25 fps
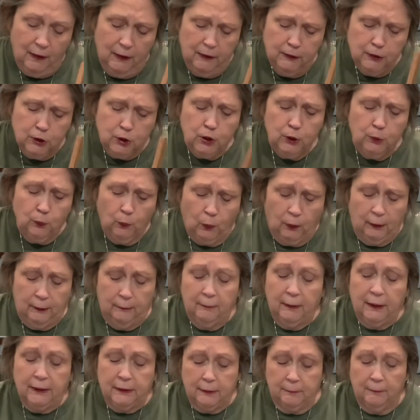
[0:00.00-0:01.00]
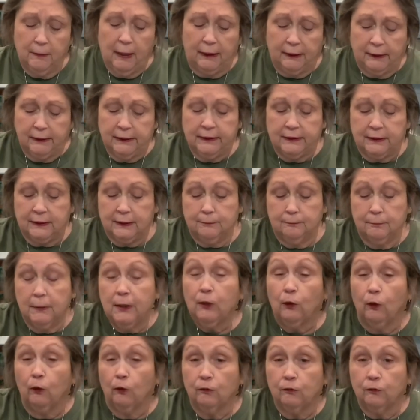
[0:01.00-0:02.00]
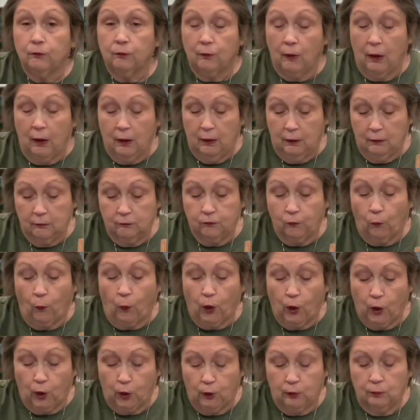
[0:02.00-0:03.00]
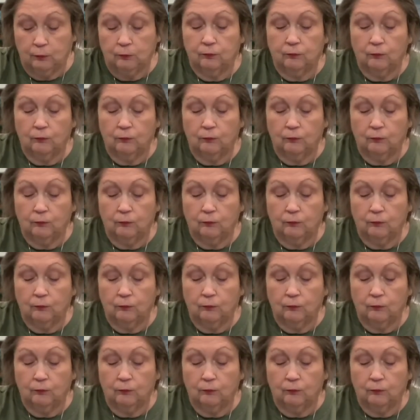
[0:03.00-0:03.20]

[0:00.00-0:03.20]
she wanted me to make this meal for her